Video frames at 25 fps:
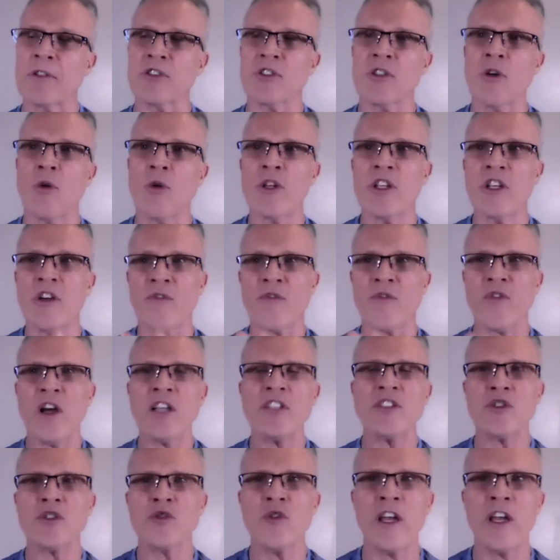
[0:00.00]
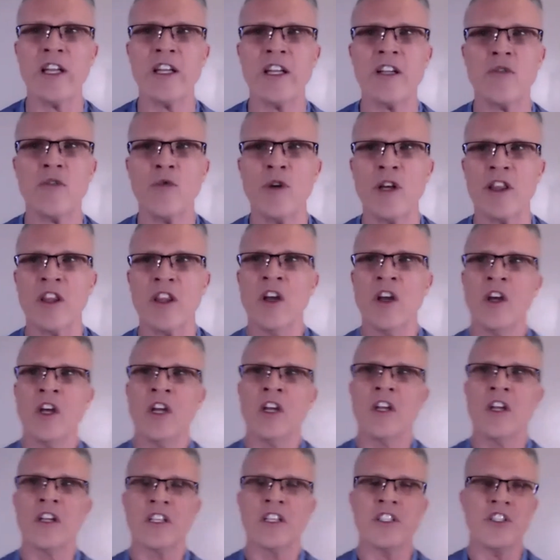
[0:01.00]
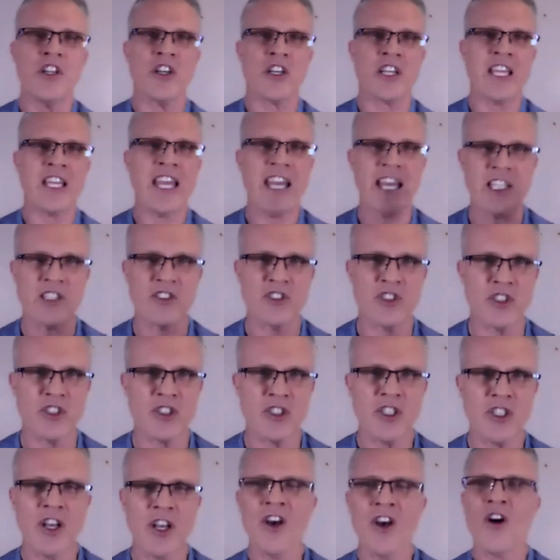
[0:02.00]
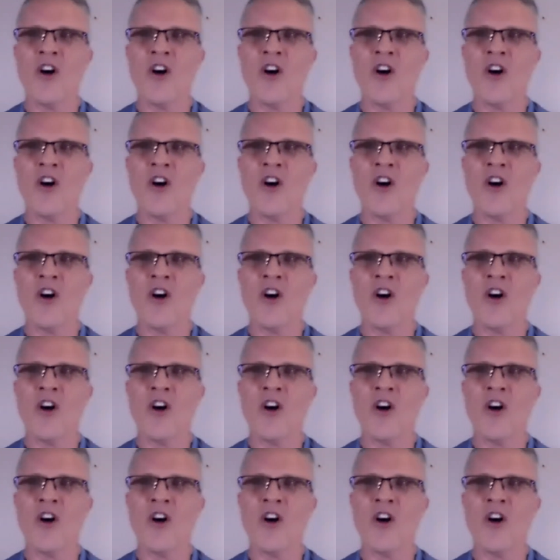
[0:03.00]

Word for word: So when you're frustrated with your kids,